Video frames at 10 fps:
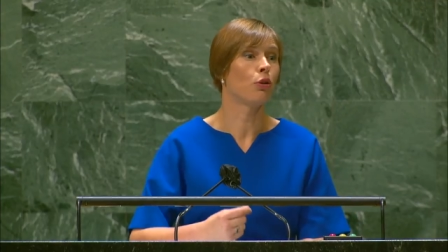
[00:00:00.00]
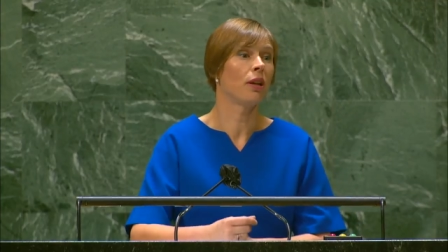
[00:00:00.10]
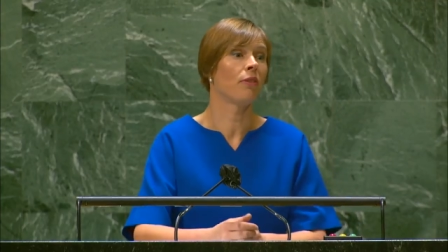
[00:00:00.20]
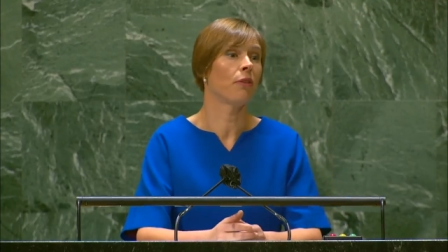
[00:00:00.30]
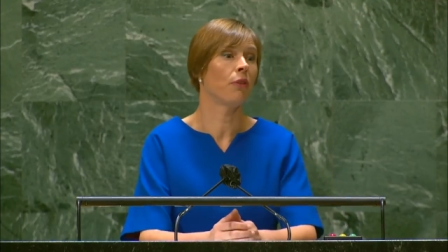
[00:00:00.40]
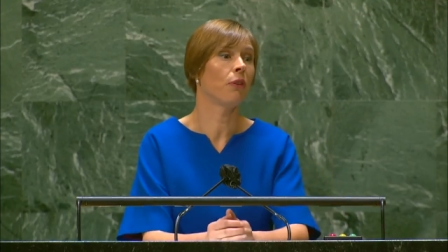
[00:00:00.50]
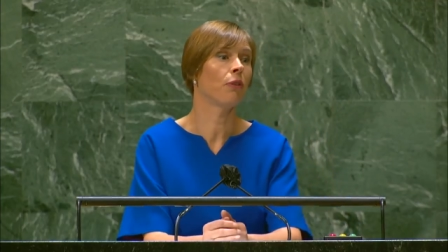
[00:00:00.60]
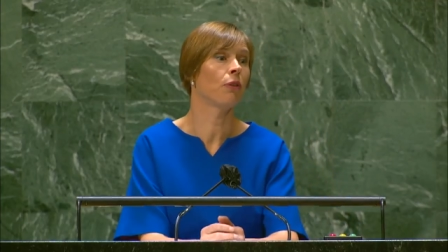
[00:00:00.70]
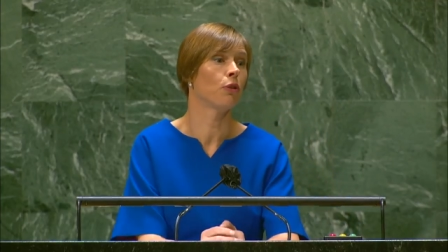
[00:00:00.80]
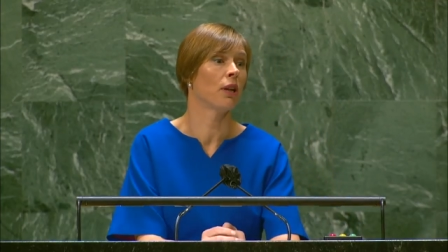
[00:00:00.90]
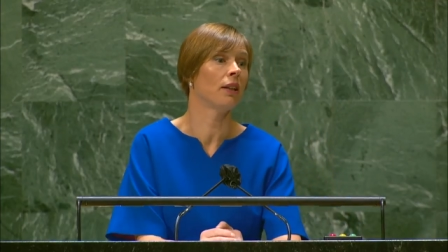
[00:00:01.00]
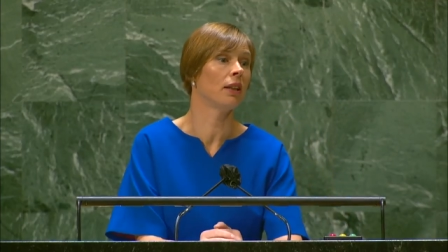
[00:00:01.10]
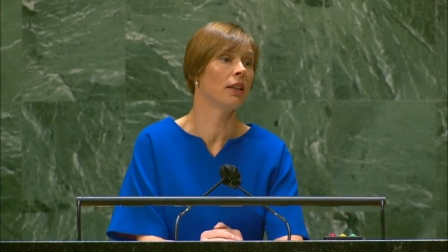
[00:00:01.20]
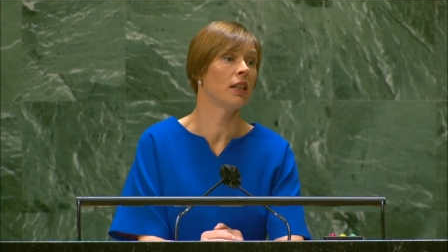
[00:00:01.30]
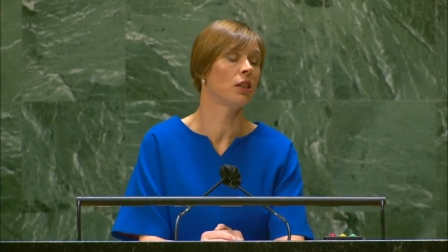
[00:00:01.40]
during the fifth
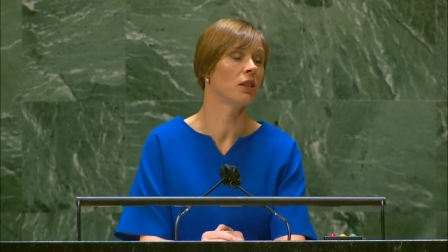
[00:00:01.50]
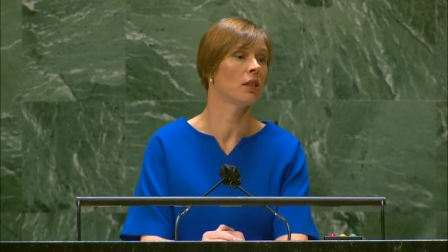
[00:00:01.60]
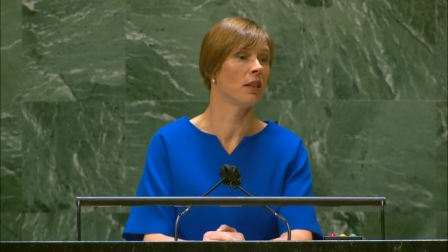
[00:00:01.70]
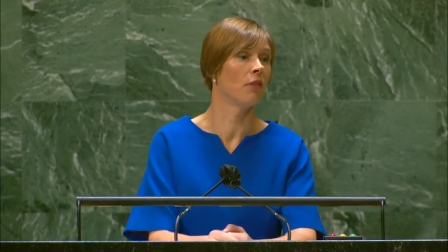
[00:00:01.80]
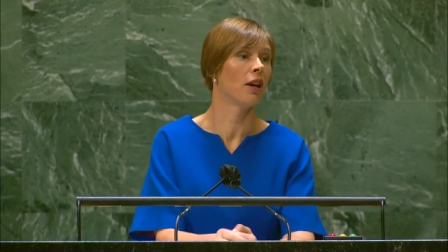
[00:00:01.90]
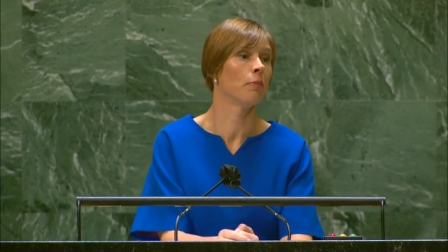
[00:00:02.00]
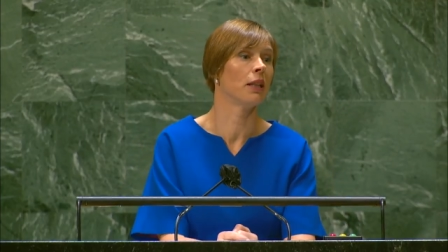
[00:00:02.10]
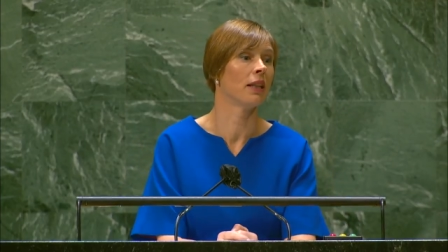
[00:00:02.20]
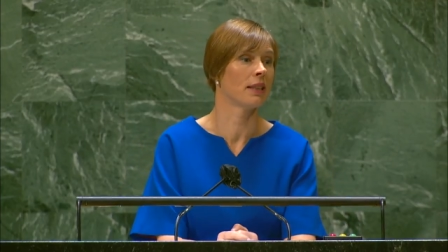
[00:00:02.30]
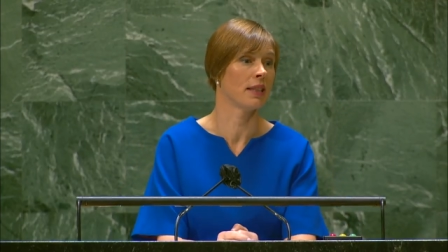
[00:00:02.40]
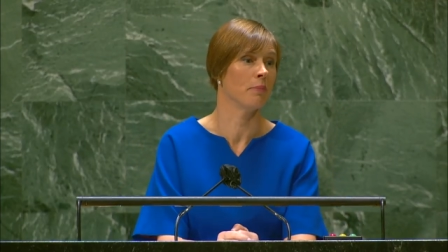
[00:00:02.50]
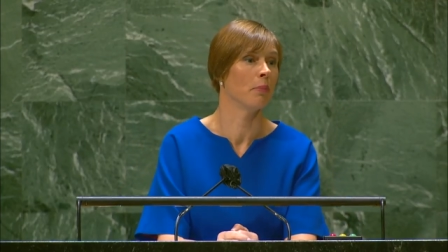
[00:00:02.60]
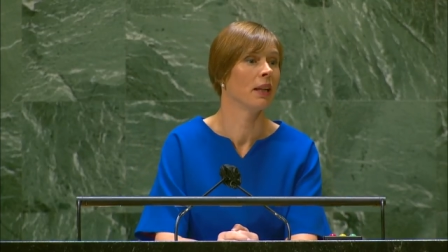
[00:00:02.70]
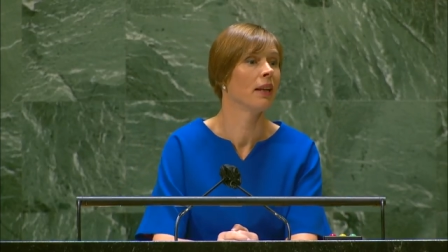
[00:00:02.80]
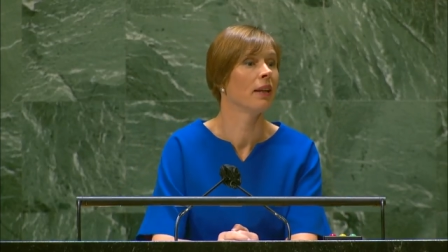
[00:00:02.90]
United Nations Environment
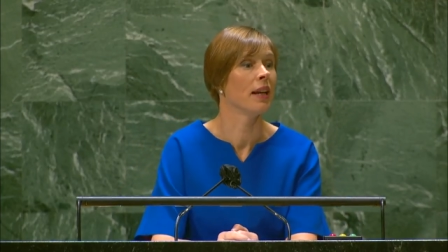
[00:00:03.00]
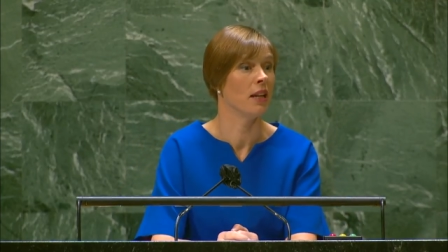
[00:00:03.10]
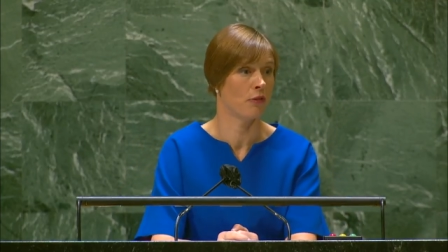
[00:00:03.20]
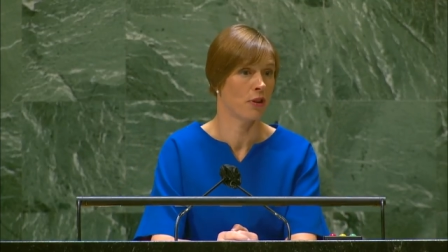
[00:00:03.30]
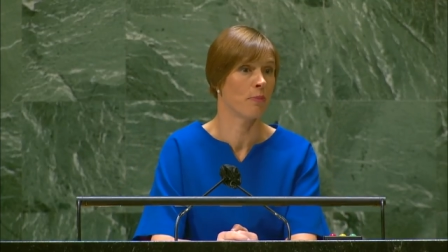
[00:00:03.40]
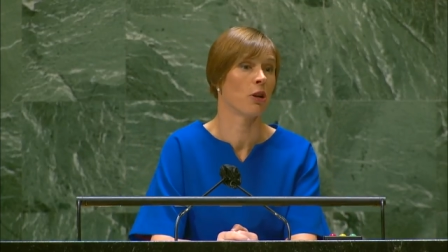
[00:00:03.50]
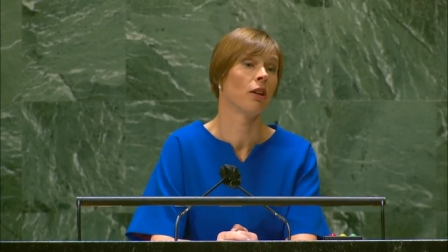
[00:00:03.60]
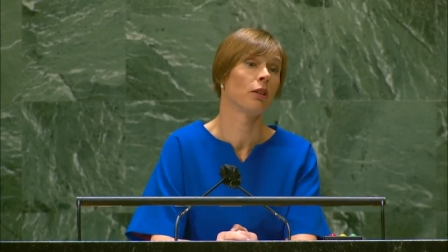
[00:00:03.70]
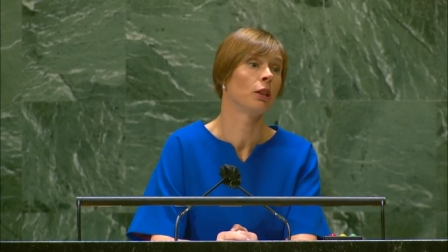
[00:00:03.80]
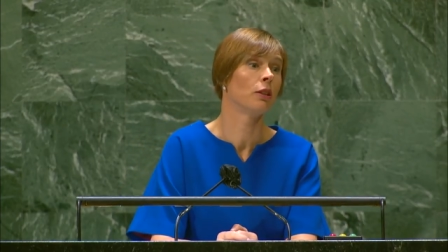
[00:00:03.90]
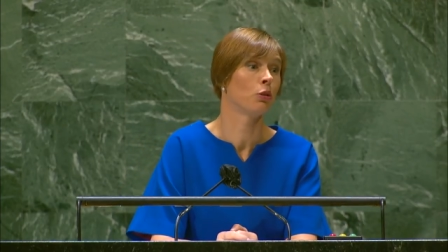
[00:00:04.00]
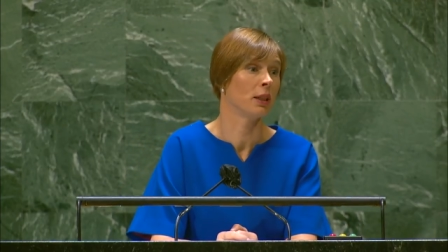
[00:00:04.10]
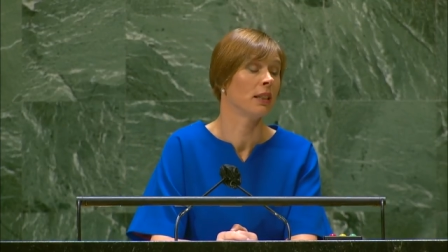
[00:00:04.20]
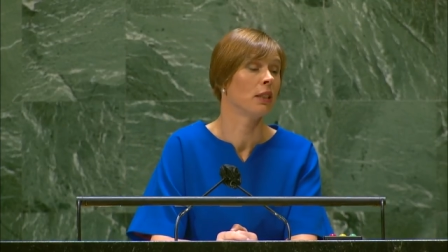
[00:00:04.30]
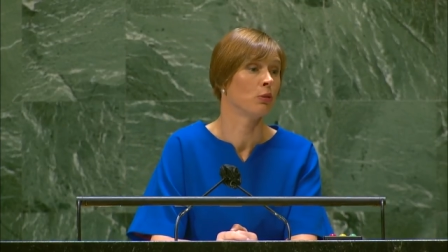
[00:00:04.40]
Assembly in February
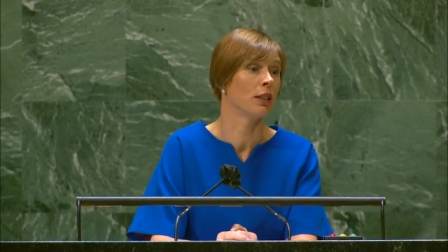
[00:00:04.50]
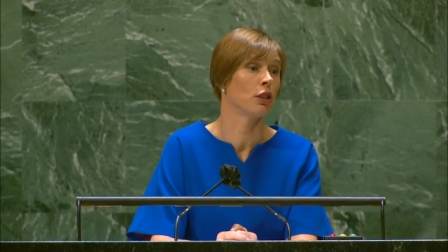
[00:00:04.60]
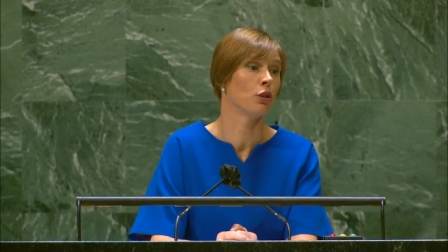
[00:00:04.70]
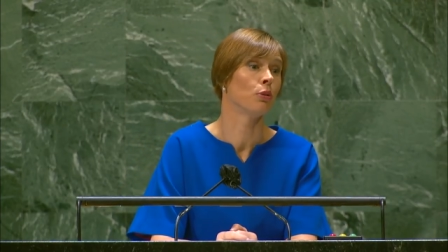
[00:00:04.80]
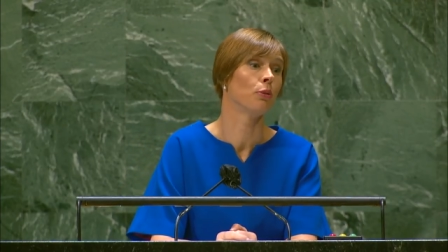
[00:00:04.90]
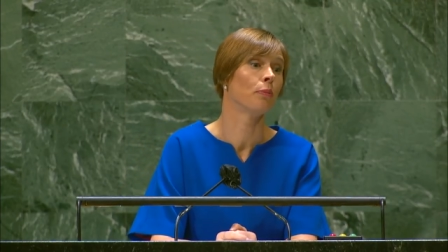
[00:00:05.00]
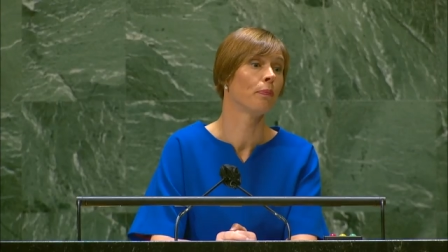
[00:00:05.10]
2022.